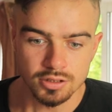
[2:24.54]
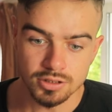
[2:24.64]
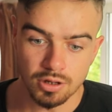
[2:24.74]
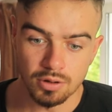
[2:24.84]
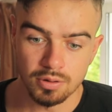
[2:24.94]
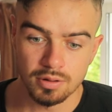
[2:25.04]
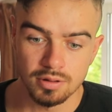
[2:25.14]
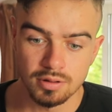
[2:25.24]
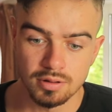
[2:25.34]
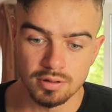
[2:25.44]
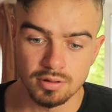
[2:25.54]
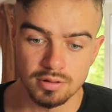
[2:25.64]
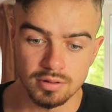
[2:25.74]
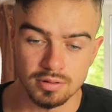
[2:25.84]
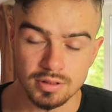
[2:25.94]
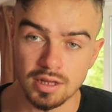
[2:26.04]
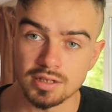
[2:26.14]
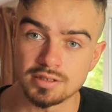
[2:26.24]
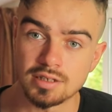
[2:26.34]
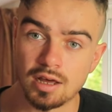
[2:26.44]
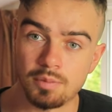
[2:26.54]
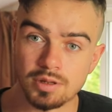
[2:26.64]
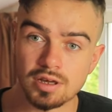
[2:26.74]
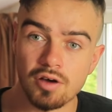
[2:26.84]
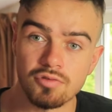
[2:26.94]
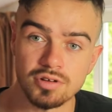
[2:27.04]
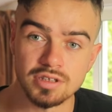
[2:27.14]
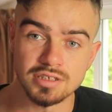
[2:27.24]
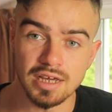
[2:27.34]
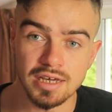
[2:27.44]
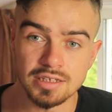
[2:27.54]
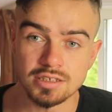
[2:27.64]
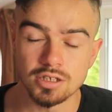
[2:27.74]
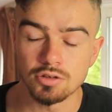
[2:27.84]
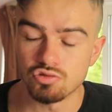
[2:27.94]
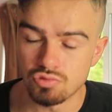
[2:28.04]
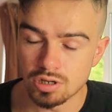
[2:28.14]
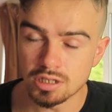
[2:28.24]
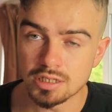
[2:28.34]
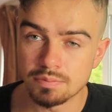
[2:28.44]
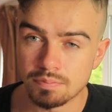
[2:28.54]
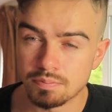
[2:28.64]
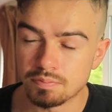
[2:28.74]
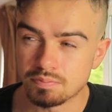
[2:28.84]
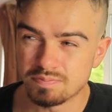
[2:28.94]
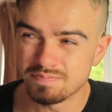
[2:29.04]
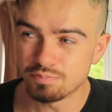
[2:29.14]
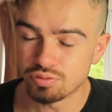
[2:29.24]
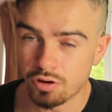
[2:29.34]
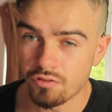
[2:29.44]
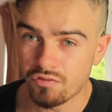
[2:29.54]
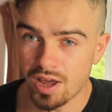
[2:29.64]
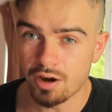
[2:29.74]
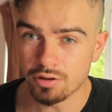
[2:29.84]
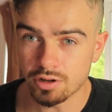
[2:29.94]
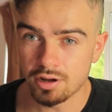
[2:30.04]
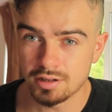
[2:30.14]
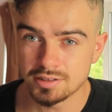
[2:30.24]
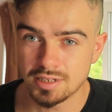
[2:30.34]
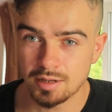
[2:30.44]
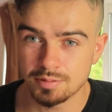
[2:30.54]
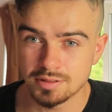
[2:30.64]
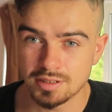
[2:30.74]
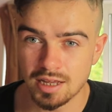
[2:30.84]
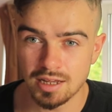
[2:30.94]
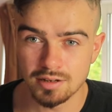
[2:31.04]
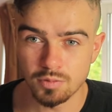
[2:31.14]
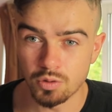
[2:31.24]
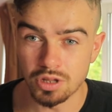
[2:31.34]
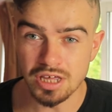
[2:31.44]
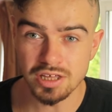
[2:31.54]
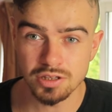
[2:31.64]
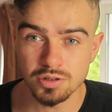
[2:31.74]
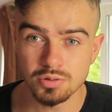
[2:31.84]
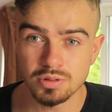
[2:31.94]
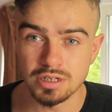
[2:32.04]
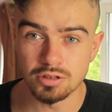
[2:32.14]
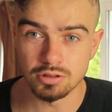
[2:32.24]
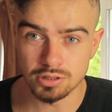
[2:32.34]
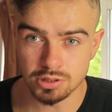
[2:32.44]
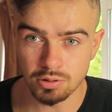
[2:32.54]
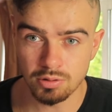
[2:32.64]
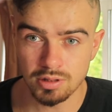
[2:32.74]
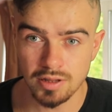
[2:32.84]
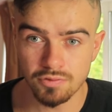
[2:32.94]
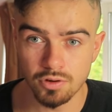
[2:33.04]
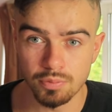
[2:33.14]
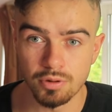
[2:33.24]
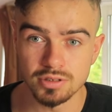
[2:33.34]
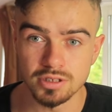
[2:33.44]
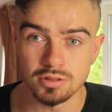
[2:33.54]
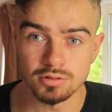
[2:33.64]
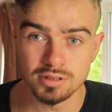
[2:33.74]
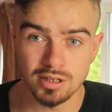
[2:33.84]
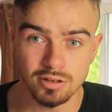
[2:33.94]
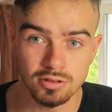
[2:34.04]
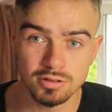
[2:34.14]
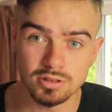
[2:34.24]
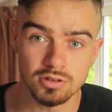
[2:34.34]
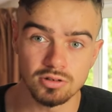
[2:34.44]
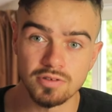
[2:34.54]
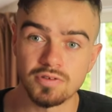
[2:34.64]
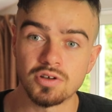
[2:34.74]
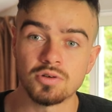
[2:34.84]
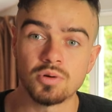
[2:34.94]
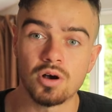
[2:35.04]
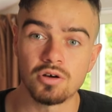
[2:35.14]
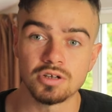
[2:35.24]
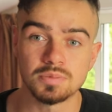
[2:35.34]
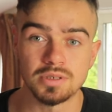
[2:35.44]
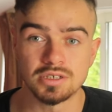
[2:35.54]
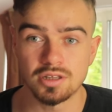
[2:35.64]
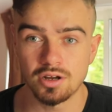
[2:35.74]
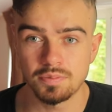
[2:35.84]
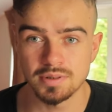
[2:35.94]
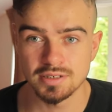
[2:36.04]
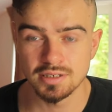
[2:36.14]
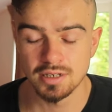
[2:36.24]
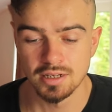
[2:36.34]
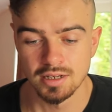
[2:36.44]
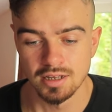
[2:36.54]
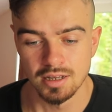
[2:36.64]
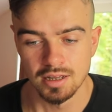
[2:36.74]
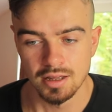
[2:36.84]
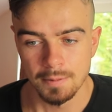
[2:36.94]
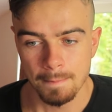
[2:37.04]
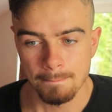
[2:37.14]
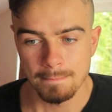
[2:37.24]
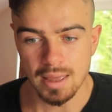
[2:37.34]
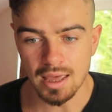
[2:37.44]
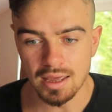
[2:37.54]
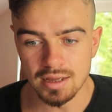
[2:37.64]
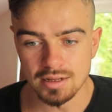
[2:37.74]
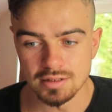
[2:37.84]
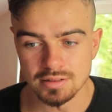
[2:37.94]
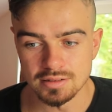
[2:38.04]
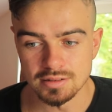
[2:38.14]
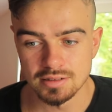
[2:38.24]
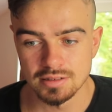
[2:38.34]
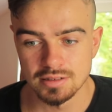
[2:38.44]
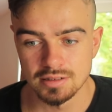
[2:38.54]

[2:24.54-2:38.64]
So, yes, I'll be covering these eight really profound concepts that will hit you in your soul if you're a person who stutters or if you are a speech therapist. And